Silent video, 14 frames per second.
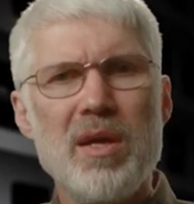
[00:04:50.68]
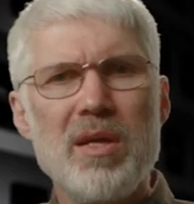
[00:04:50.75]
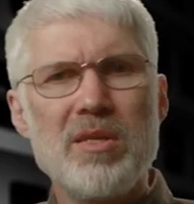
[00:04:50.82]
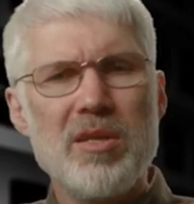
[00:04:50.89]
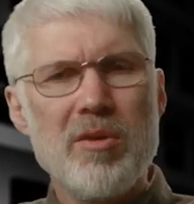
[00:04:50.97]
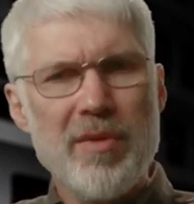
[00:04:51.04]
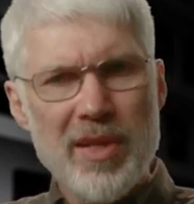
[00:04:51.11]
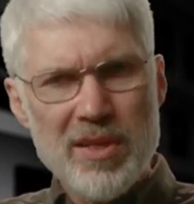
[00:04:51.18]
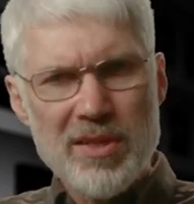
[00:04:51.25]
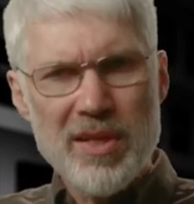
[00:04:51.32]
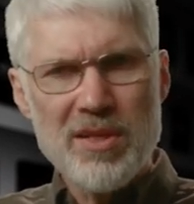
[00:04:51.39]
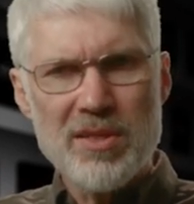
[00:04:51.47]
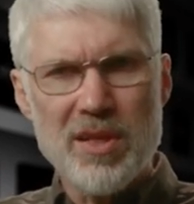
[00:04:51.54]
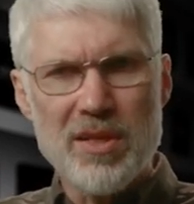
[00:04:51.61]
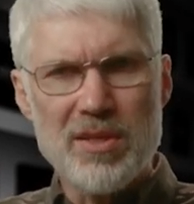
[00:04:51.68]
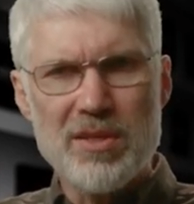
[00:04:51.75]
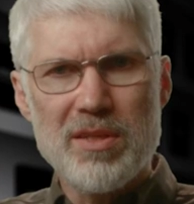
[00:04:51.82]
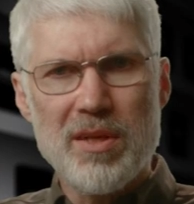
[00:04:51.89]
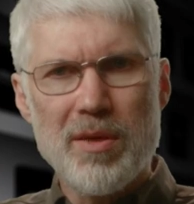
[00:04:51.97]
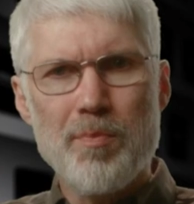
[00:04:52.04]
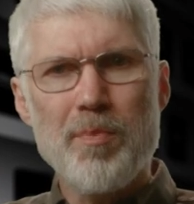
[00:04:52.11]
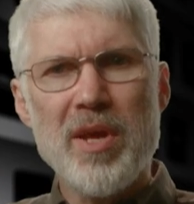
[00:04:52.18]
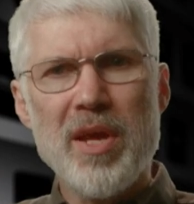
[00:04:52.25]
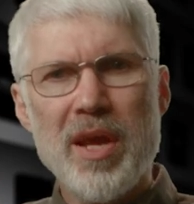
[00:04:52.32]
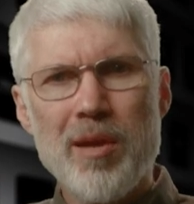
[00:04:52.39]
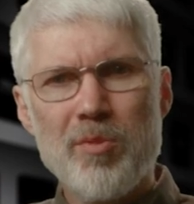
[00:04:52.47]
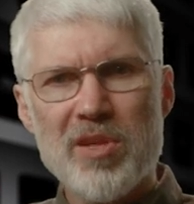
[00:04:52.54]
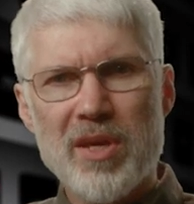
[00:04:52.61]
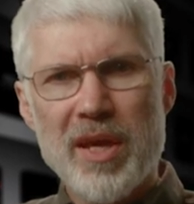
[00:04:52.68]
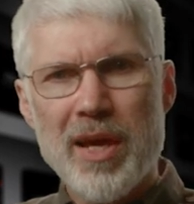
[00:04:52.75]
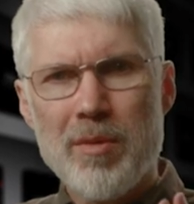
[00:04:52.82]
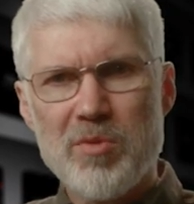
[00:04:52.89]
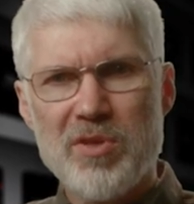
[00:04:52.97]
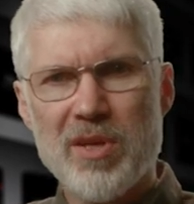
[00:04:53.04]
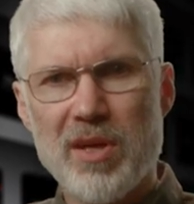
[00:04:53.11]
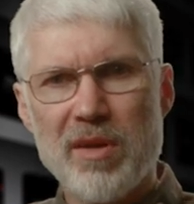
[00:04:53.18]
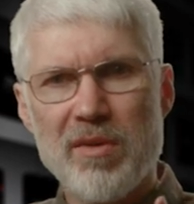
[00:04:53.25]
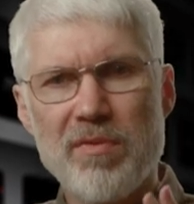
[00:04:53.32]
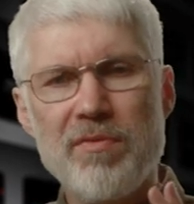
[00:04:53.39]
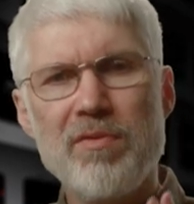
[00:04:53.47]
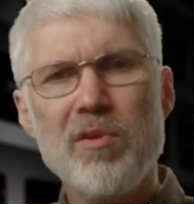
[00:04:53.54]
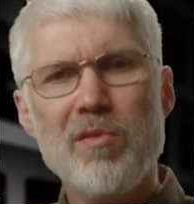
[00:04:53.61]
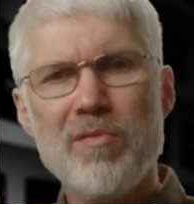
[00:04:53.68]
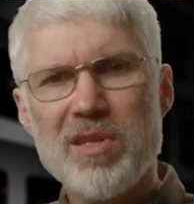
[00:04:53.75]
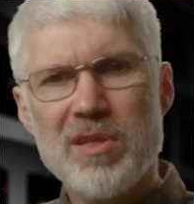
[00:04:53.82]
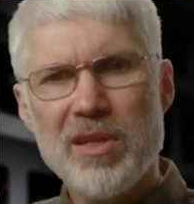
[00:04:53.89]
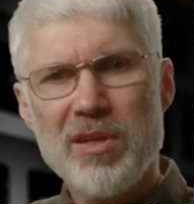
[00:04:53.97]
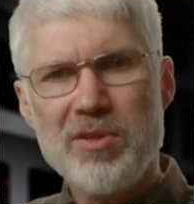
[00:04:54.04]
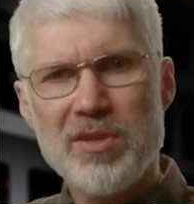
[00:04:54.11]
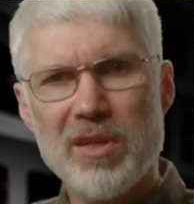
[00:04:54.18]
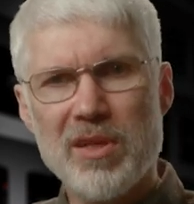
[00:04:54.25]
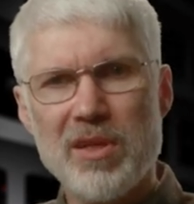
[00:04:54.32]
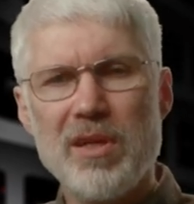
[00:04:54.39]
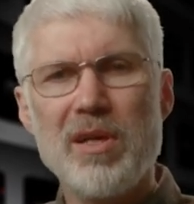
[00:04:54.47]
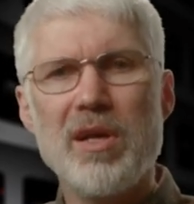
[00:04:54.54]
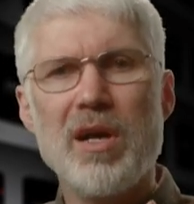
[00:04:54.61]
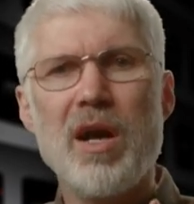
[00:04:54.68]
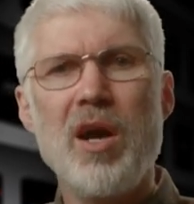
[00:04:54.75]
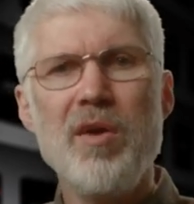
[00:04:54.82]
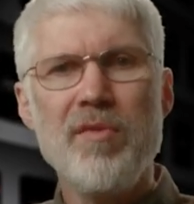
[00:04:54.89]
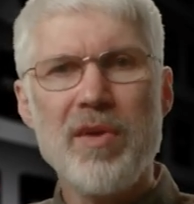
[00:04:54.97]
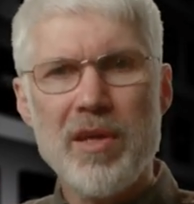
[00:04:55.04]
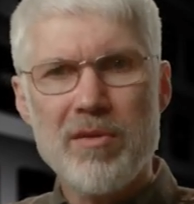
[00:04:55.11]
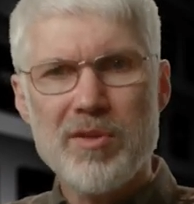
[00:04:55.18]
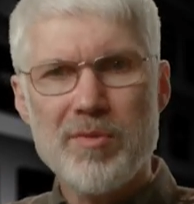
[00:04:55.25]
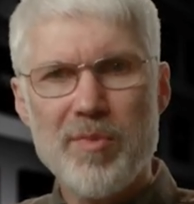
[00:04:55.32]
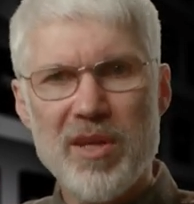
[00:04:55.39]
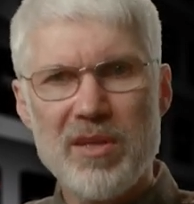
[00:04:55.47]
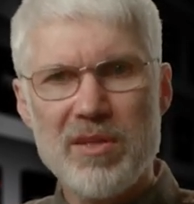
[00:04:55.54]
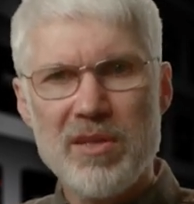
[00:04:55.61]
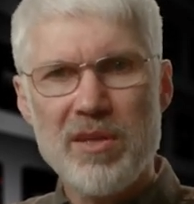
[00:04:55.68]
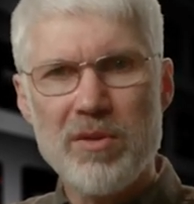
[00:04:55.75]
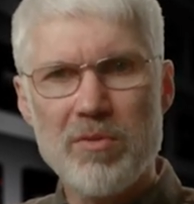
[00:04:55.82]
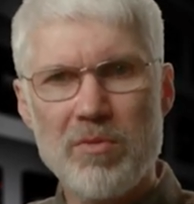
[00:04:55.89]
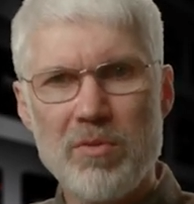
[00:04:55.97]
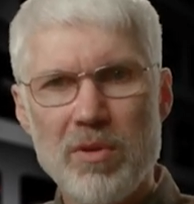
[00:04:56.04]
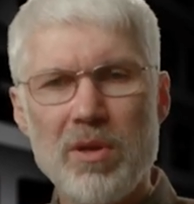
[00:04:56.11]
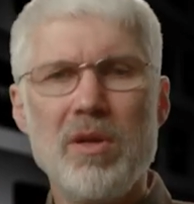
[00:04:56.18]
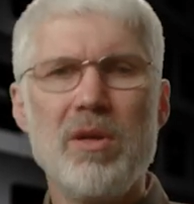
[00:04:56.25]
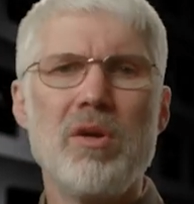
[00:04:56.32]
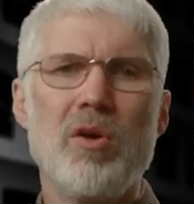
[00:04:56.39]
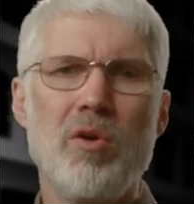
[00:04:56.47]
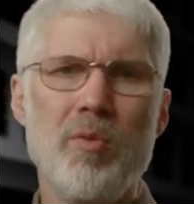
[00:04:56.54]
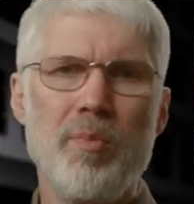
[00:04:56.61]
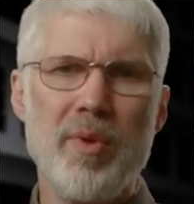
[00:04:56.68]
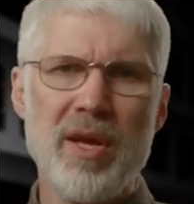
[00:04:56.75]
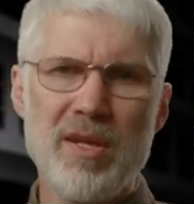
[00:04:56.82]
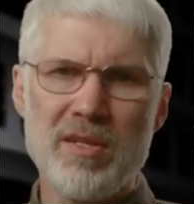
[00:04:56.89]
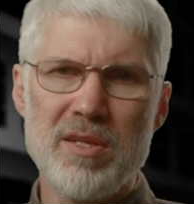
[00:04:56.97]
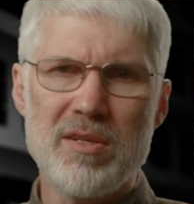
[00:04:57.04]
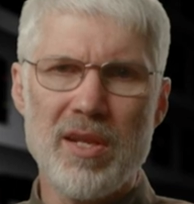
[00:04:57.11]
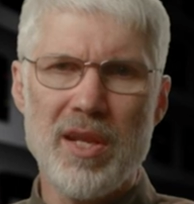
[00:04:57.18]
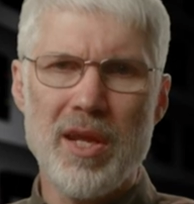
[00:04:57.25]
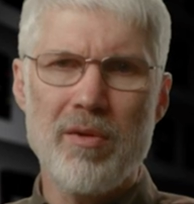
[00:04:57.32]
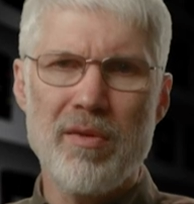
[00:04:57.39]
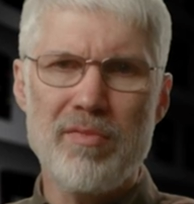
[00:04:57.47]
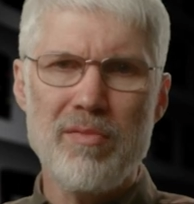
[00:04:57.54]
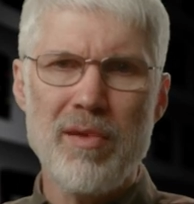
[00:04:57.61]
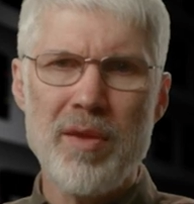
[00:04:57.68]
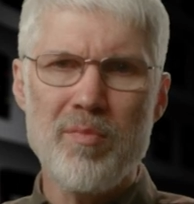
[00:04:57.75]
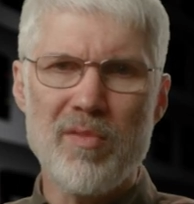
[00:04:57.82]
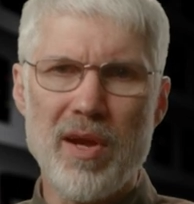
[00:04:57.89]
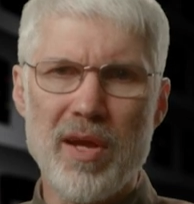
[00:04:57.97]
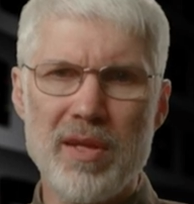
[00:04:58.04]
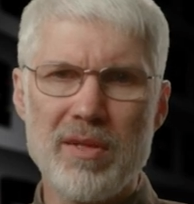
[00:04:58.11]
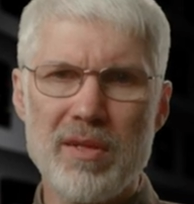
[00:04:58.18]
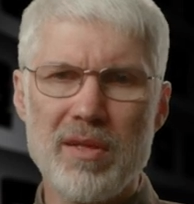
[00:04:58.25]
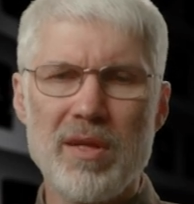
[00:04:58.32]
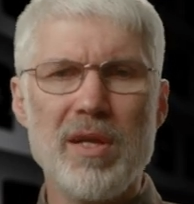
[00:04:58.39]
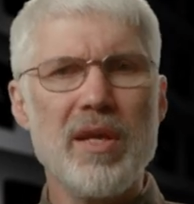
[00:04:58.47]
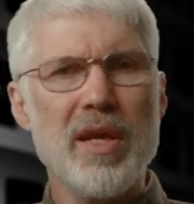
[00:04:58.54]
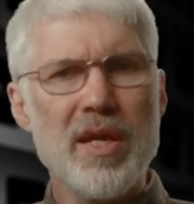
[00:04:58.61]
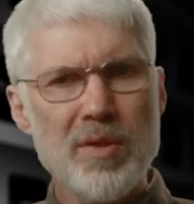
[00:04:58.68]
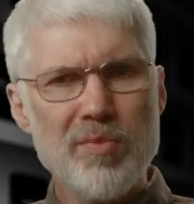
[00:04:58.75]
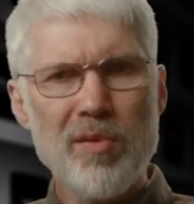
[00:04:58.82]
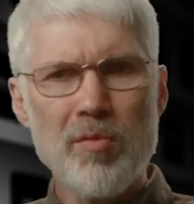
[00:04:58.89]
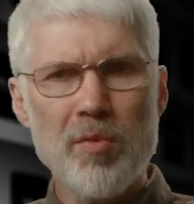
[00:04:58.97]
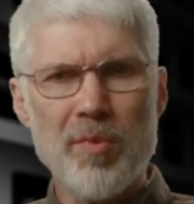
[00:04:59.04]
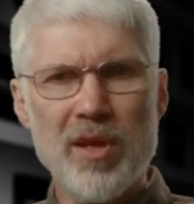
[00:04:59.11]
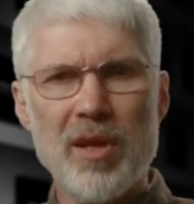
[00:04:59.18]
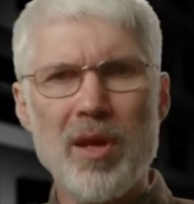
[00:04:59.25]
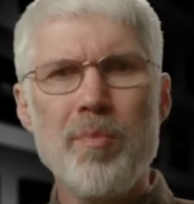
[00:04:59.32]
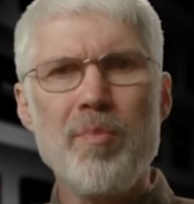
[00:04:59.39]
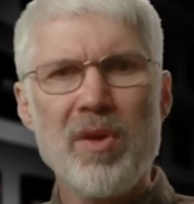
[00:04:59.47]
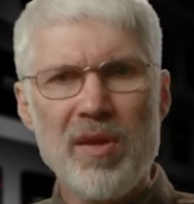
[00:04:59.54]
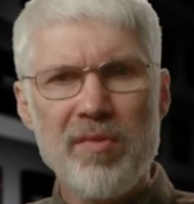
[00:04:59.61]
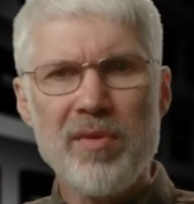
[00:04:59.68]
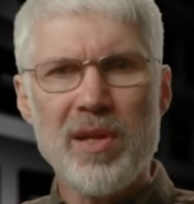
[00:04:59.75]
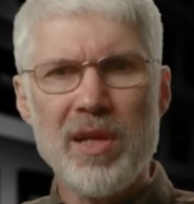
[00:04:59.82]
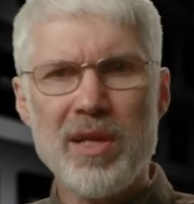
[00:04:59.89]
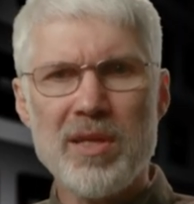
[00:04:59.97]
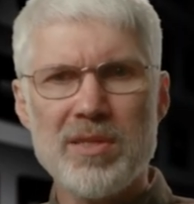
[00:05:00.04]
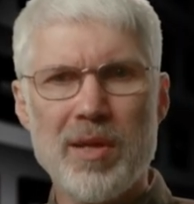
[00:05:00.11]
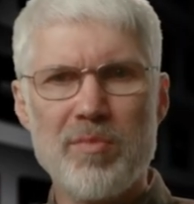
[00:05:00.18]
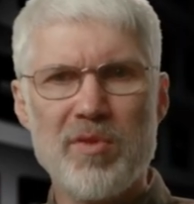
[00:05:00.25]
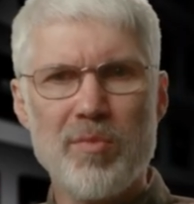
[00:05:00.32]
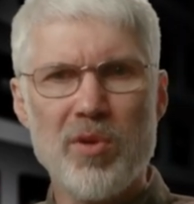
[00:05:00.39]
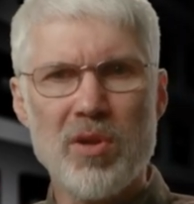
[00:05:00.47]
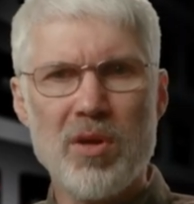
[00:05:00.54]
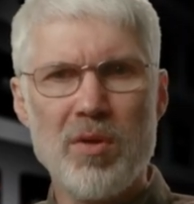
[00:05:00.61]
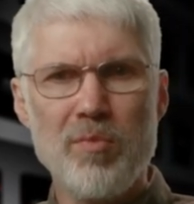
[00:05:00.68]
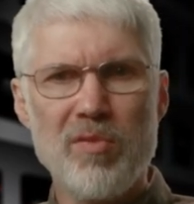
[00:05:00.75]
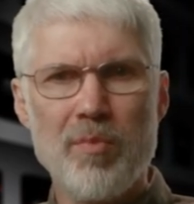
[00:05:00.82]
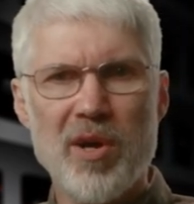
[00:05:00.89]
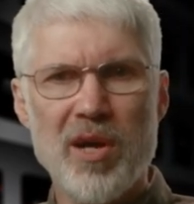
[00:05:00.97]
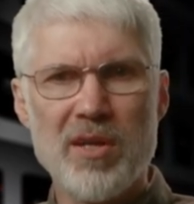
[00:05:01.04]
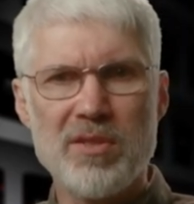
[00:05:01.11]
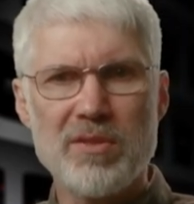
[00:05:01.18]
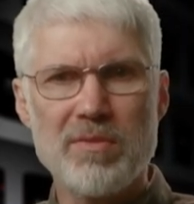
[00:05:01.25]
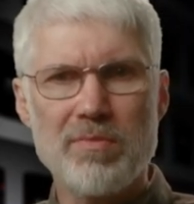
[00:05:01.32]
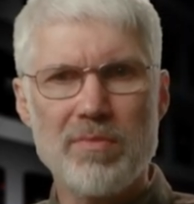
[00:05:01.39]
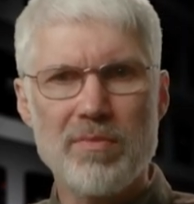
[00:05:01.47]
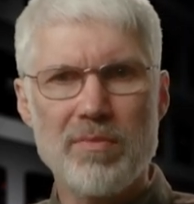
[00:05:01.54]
So in this instance, being able to capture full resolution over USB 2, albeit at a lower frame rate, is probably a perfectly acceptable compromise.